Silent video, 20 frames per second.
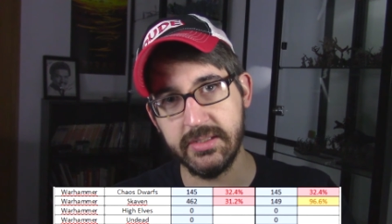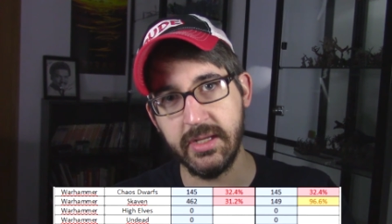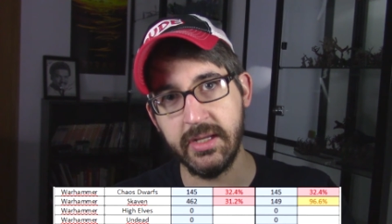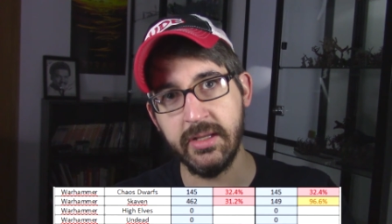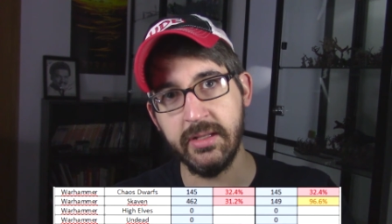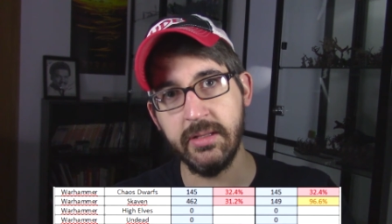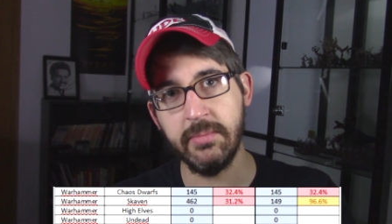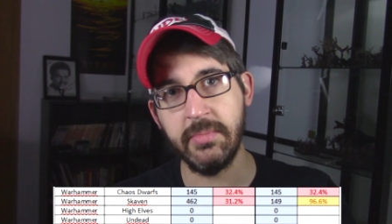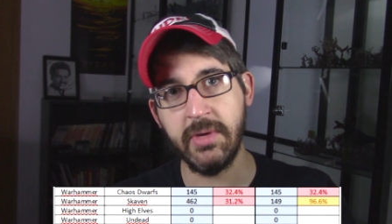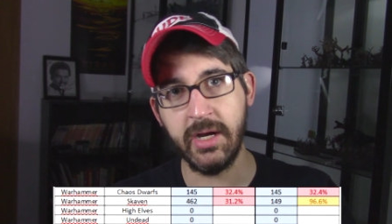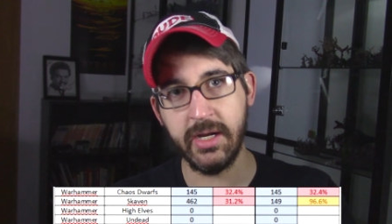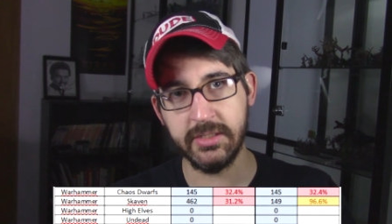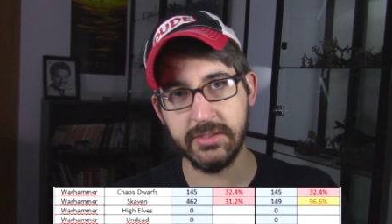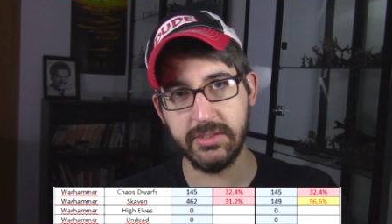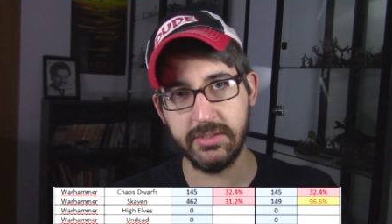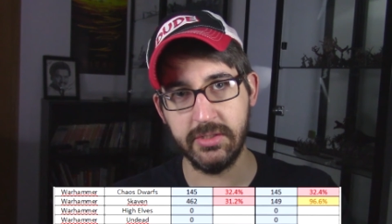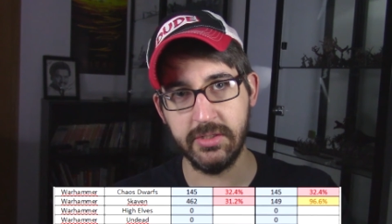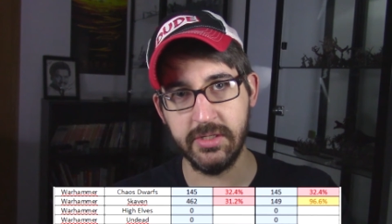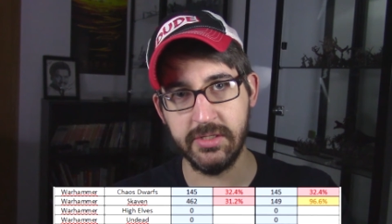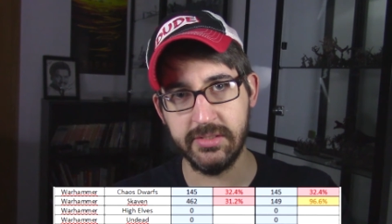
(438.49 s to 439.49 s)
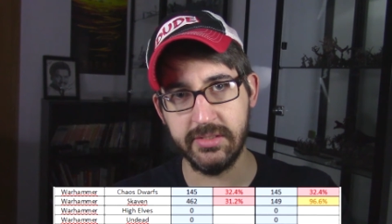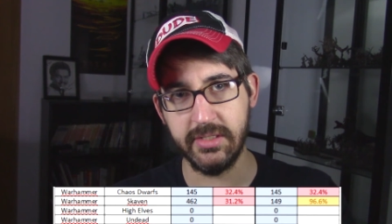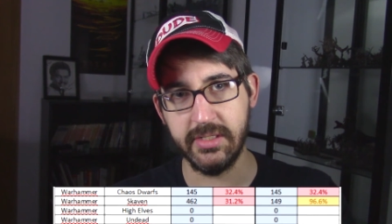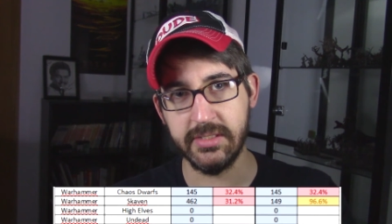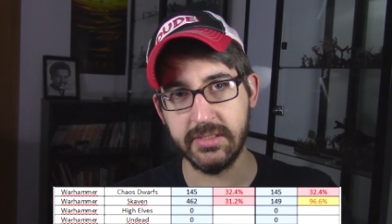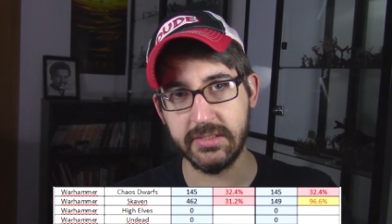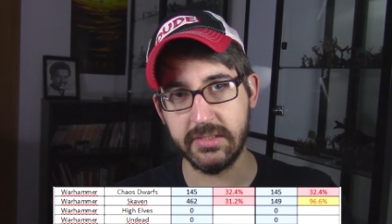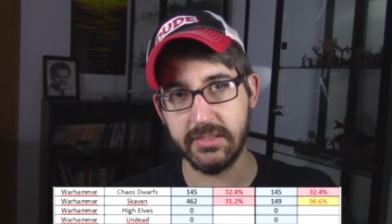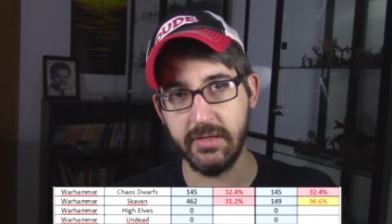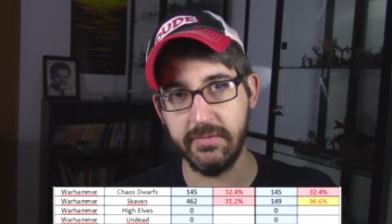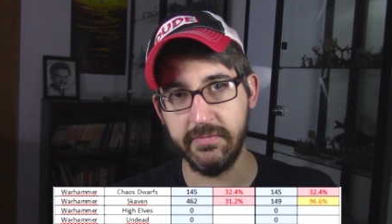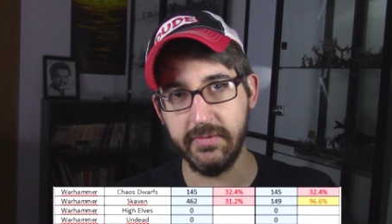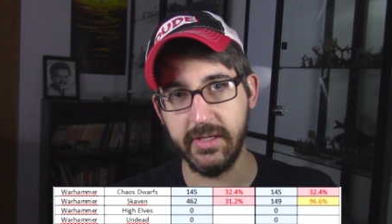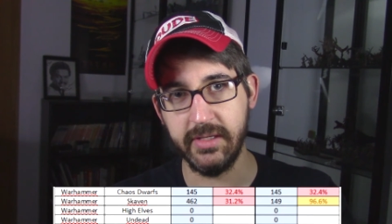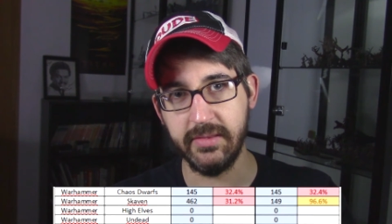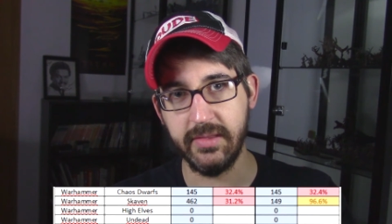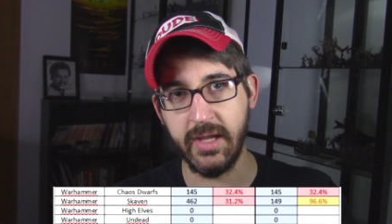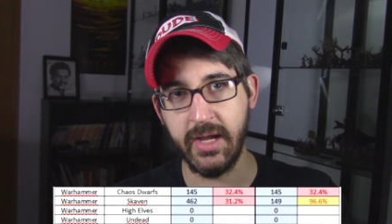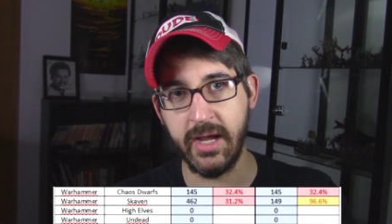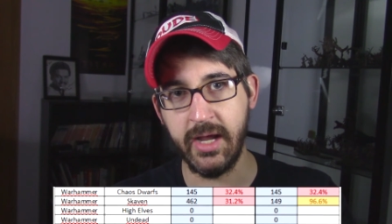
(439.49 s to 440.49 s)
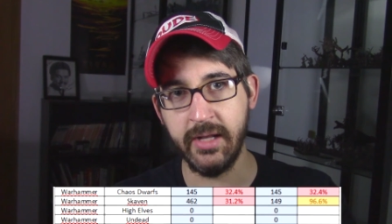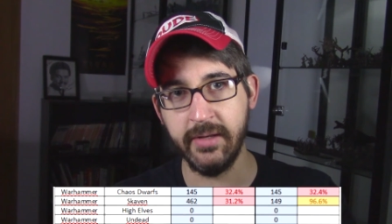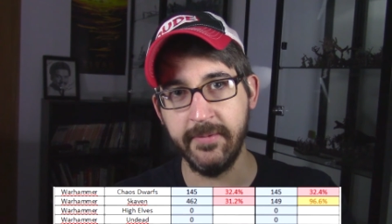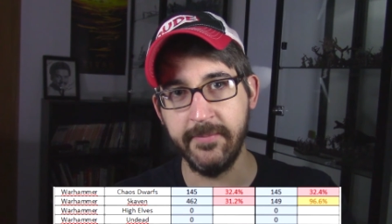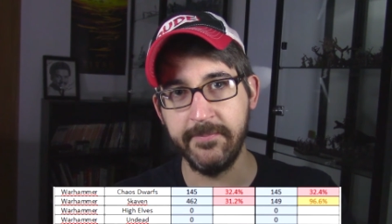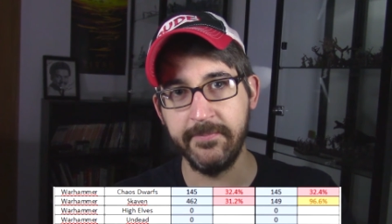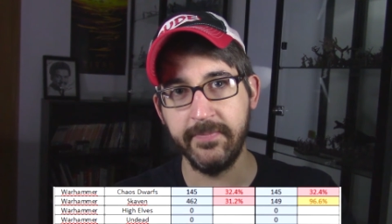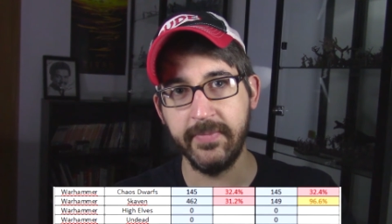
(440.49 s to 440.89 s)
and the monsters and stuff like that.